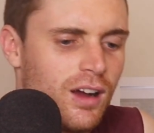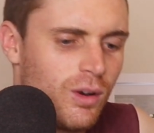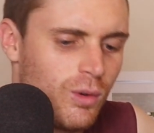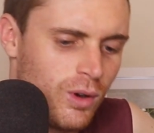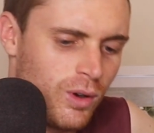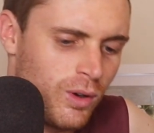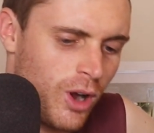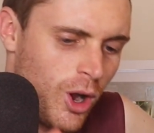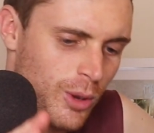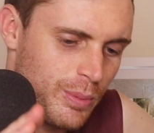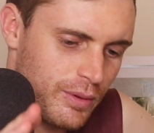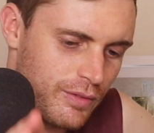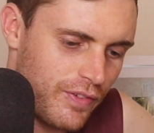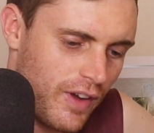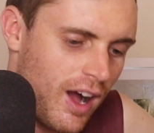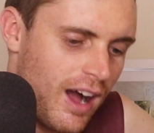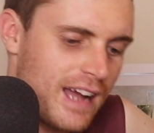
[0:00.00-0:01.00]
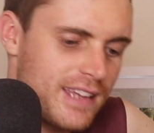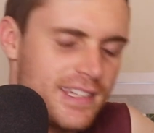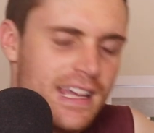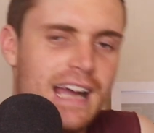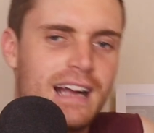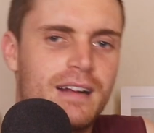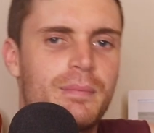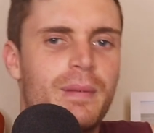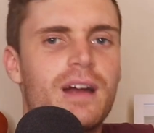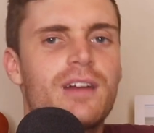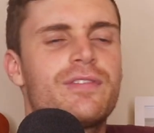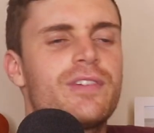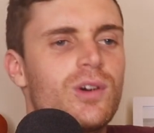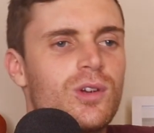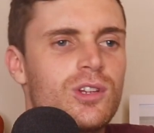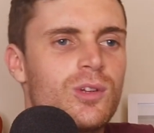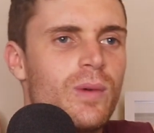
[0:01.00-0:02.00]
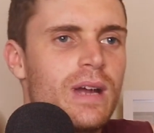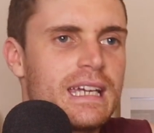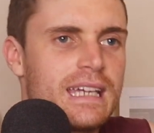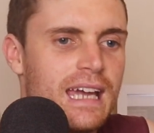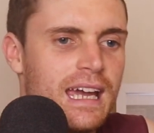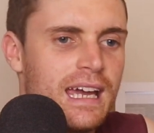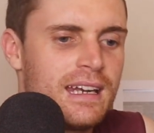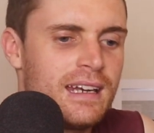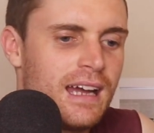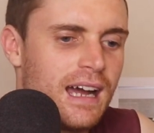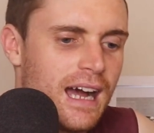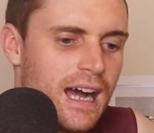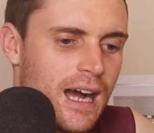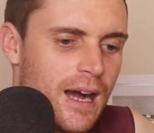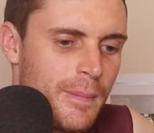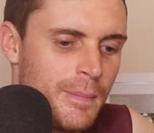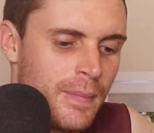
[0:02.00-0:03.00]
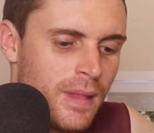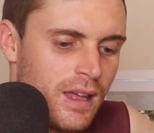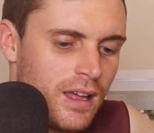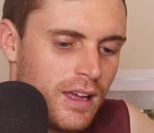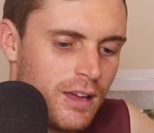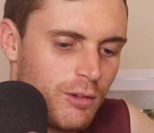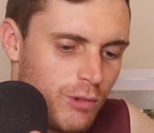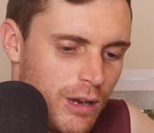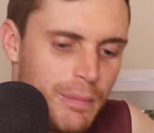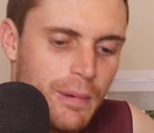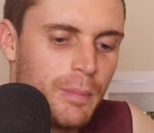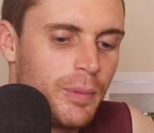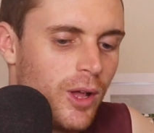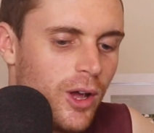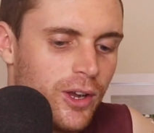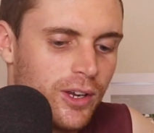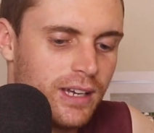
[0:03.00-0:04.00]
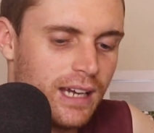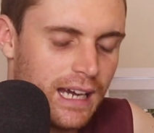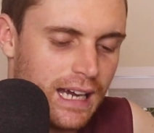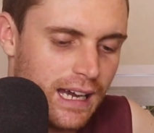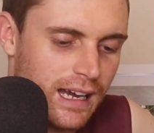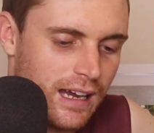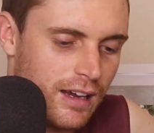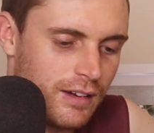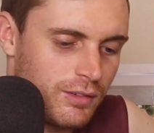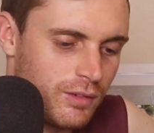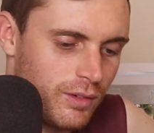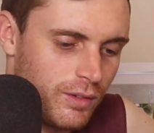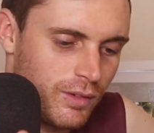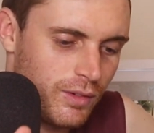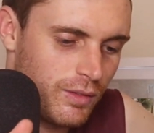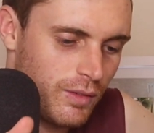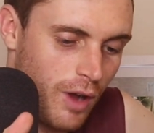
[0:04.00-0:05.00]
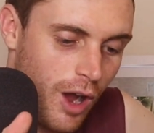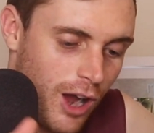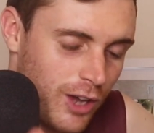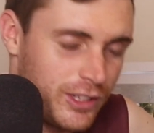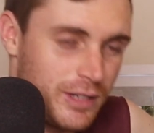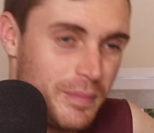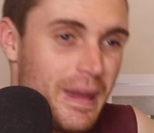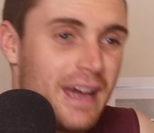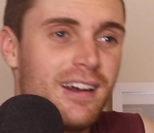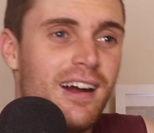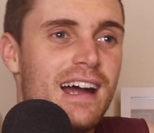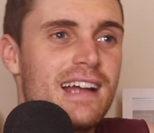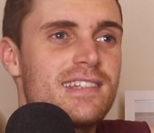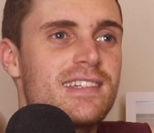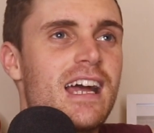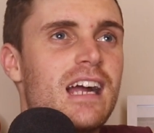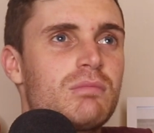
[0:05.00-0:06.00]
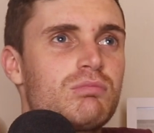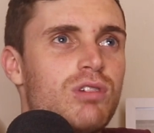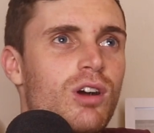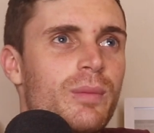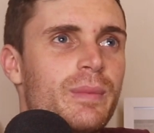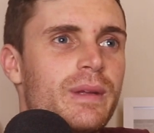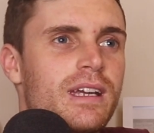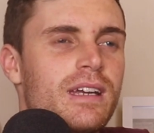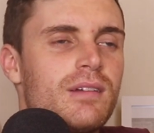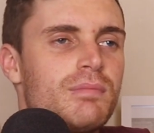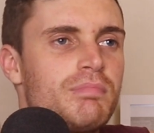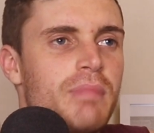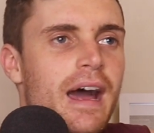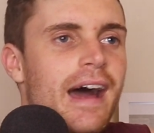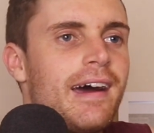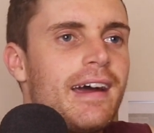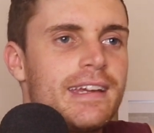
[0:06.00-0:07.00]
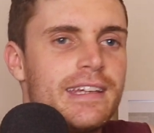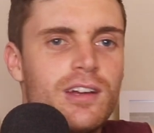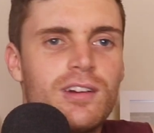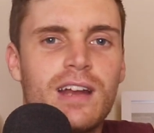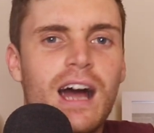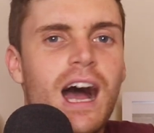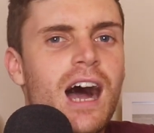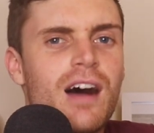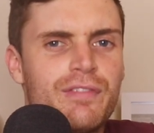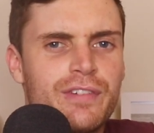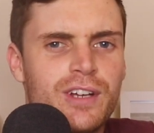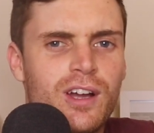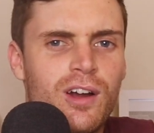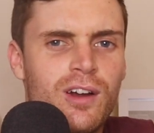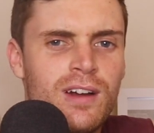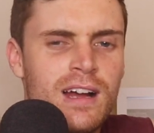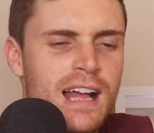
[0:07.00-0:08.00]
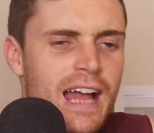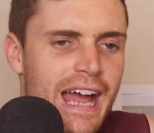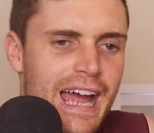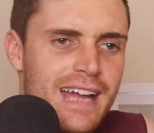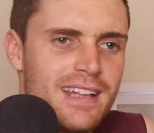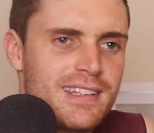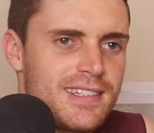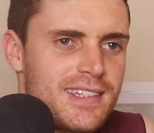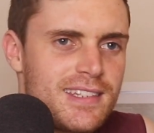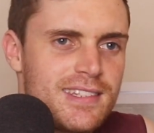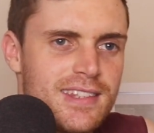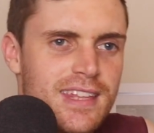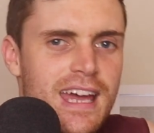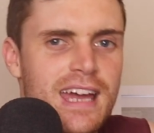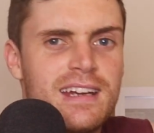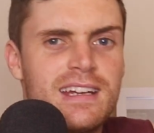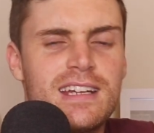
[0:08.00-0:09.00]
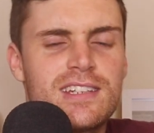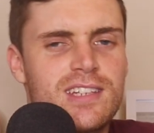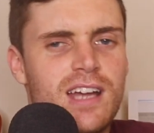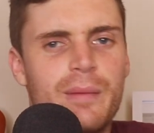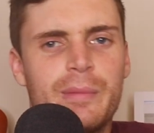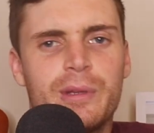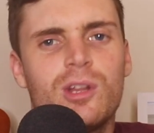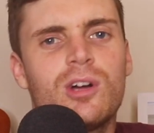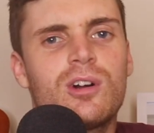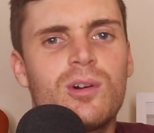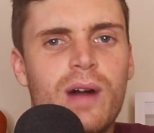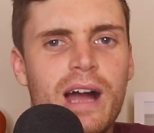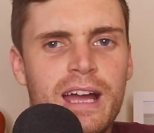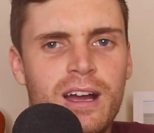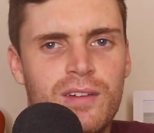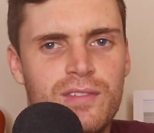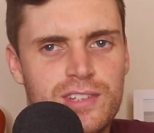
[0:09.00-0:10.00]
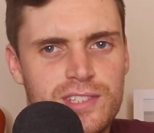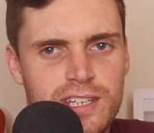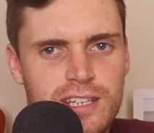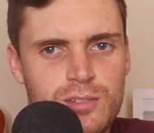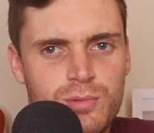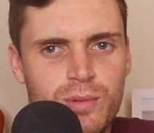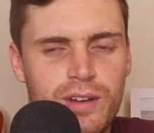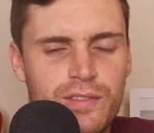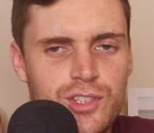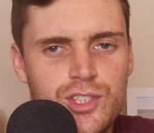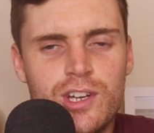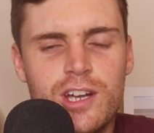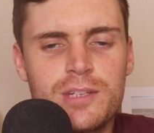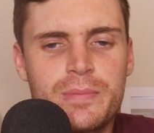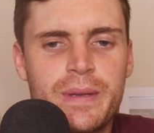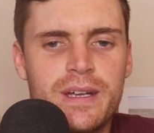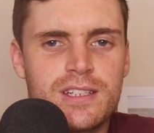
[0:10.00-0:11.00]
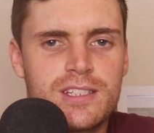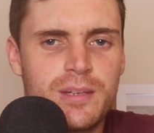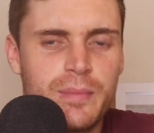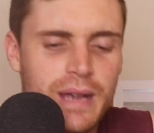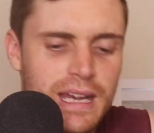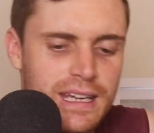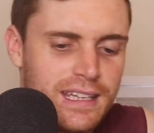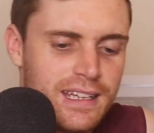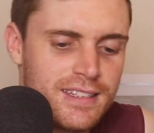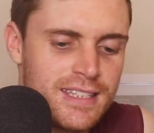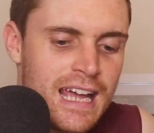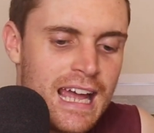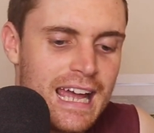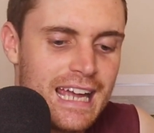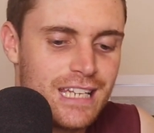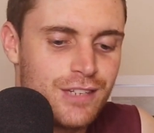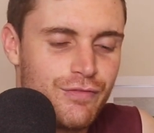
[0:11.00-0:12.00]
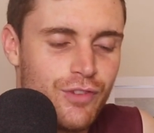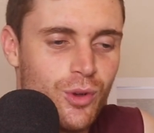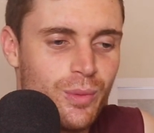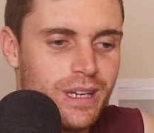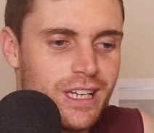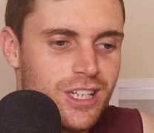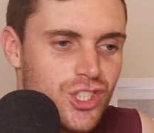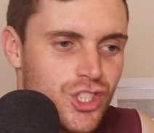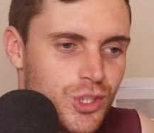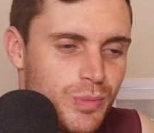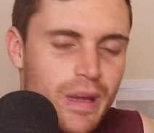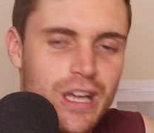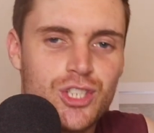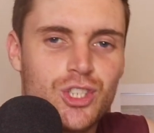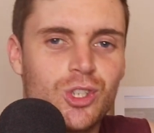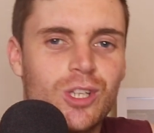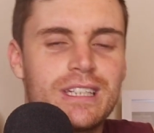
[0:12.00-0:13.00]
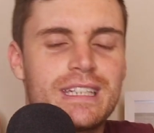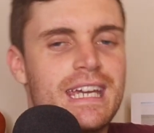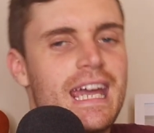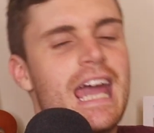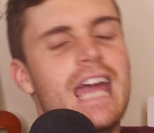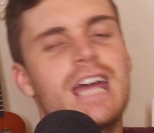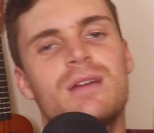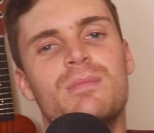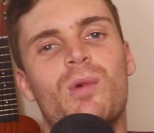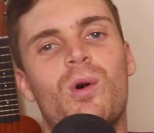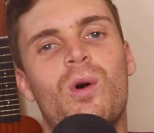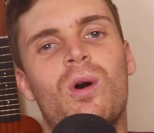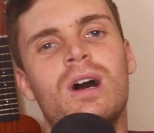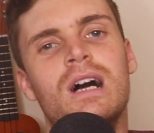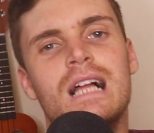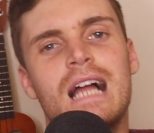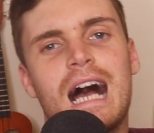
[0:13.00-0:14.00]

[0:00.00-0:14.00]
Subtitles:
opened for Isaac Butterfield on the weekend. Ripper bloke. I only met Isaac probably about a year and a half ago, and since then he's come a long way. Obviously, he's one of Australia's biggest comedians. He's filming his special at the Enmore